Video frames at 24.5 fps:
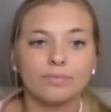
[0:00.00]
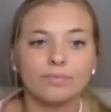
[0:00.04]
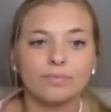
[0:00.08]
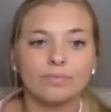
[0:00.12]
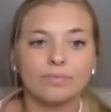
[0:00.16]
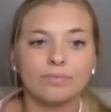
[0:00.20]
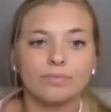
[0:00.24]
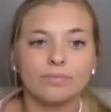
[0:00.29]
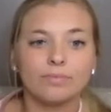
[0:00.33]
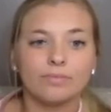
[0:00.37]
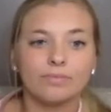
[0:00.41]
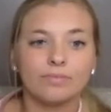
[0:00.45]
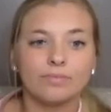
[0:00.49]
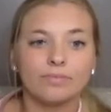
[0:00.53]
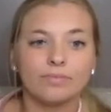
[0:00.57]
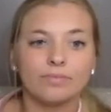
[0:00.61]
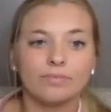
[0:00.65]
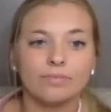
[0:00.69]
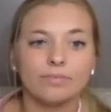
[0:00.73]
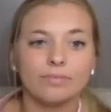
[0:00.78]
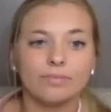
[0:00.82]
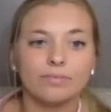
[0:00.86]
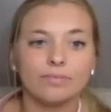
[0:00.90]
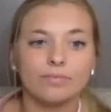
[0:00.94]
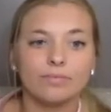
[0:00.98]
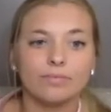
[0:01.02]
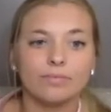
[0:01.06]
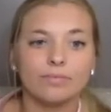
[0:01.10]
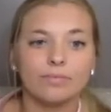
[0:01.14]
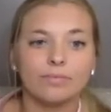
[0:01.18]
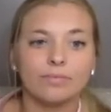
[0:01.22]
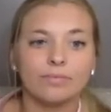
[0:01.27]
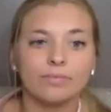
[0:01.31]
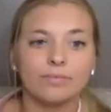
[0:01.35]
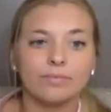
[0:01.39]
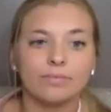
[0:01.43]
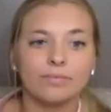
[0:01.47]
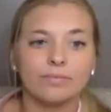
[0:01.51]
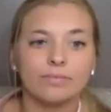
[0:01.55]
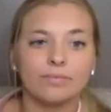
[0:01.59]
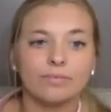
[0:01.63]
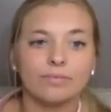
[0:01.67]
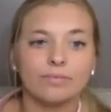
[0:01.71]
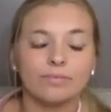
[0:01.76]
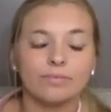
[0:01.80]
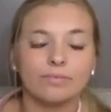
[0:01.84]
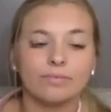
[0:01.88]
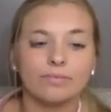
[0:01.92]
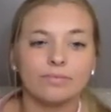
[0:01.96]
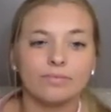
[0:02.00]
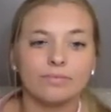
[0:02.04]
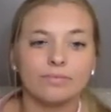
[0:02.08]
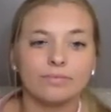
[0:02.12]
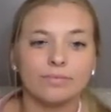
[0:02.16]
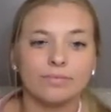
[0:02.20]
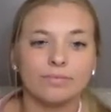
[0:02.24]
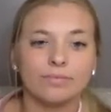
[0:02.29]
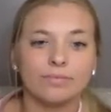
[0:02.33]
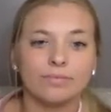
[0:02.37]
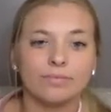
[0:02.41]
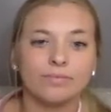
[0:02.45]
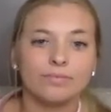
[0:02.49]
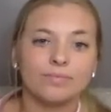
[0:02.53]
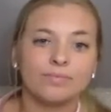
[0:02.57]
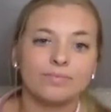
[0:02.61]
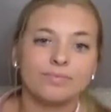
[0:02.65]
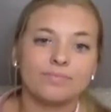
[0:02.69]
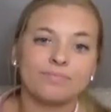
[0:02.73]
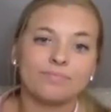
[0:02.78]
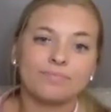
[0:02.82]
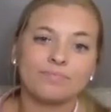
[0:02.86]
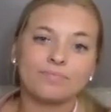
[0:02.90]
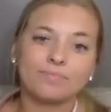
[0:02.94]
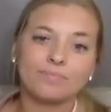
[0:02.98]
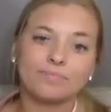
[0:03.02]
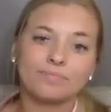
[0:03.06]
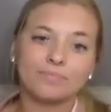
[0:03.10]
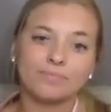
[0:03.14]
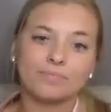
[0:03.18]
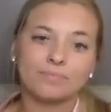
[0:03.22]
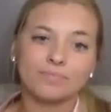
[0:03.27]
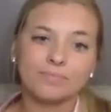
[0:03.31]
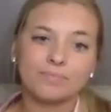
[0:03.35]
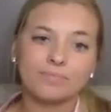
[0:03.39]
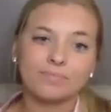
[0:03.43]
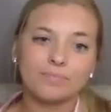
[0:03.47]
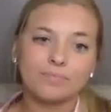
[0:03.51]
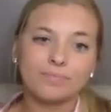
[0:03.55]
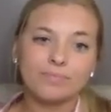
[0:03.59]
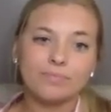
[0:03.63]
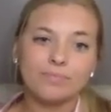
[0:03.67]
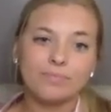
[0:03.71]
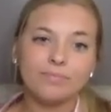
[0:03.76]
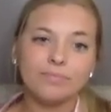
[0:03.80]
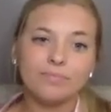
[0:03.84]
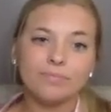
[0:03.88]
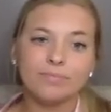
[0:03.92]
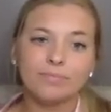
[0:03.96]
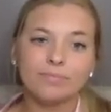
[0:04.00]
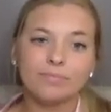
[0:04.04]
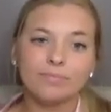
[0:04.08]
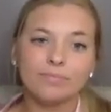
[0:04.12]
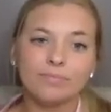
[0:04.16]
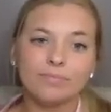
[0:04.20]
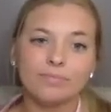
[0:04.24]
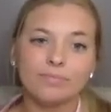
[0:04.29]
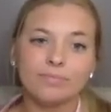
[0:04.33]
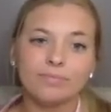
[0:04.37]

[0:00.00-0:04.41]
No words are spoken by the person on screen.